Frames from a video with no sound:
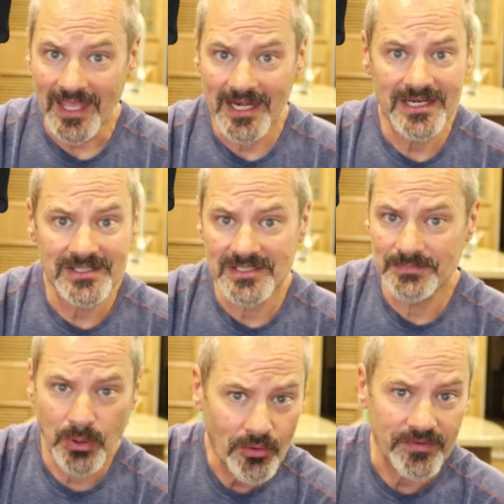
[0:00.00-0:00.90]
And it is
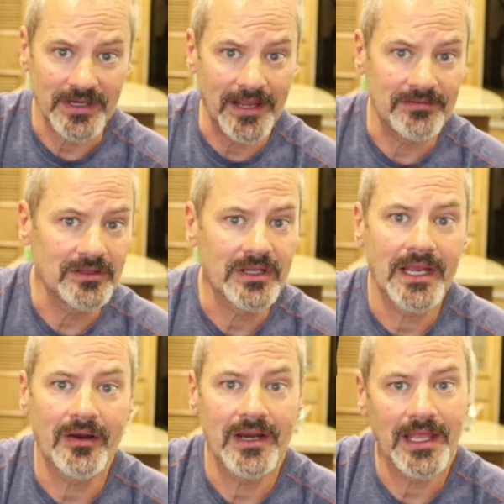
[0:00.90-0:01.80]
perfect. I have a little
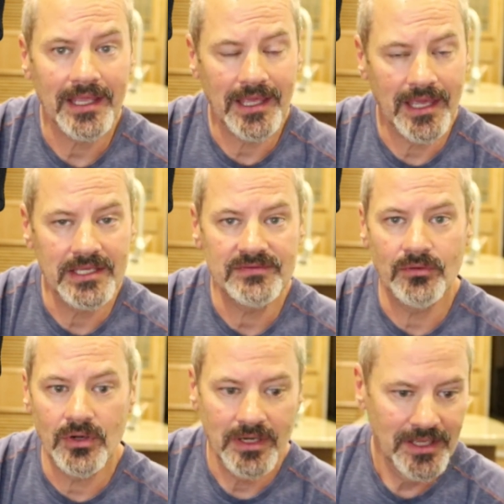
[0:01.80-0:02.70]
carrying case
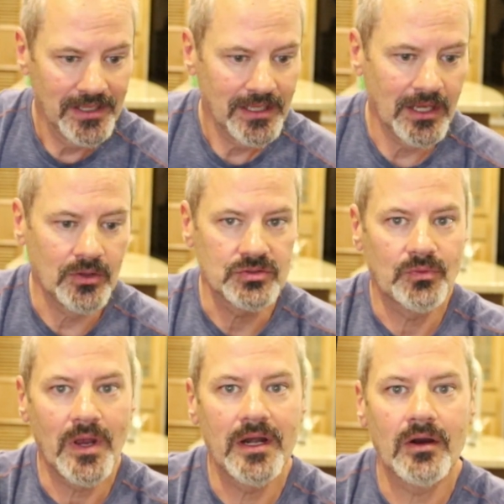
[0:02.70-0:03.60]
for it. It goes
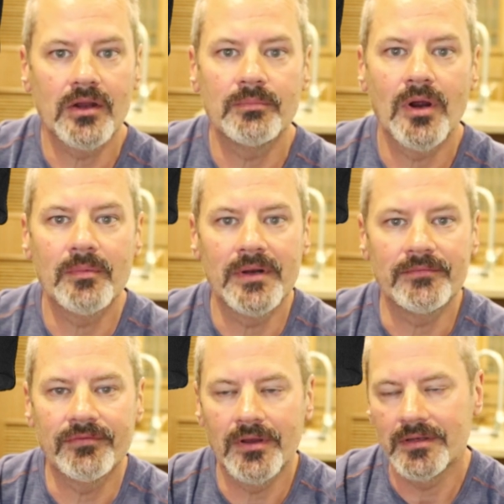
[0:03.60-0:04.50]
right in our compartment
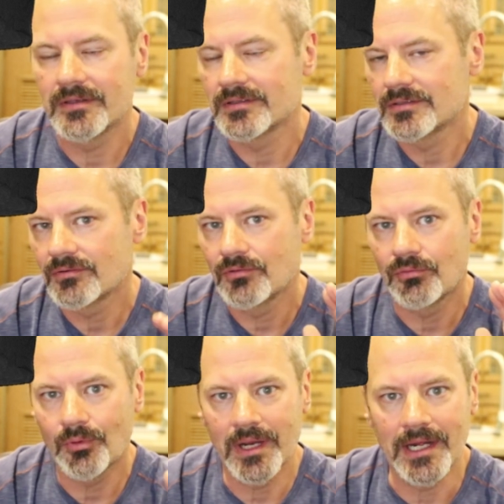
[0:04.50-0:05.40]
up front.
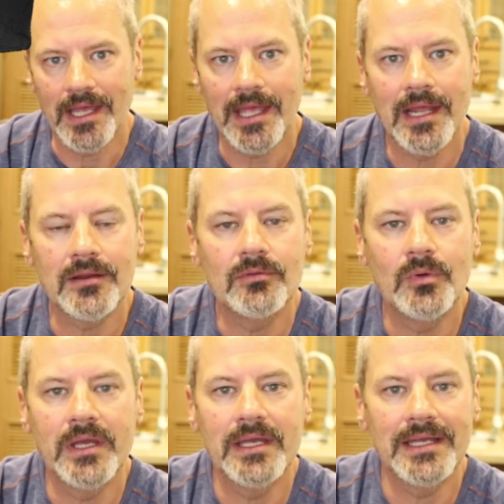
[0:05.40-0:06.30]
Great. Out of the
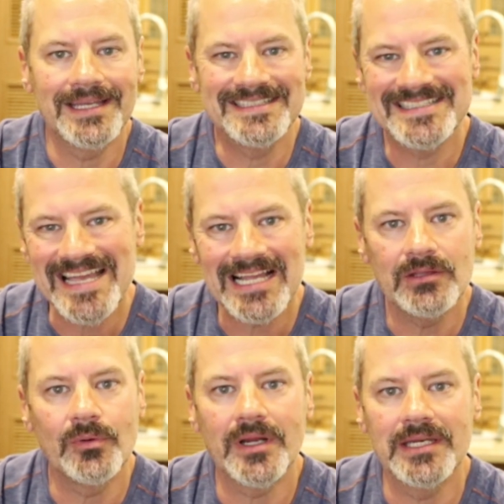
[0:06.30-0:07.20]
way,
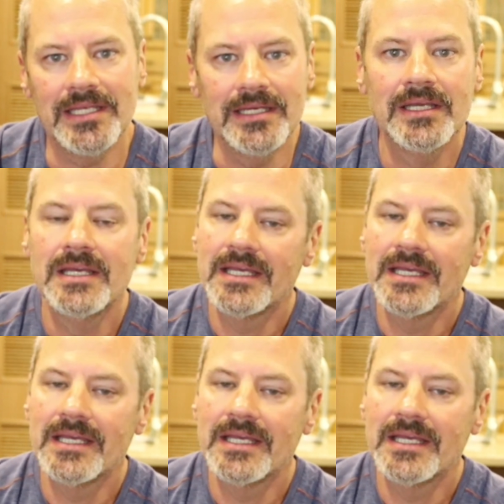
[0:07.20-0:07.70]
exactly what I need.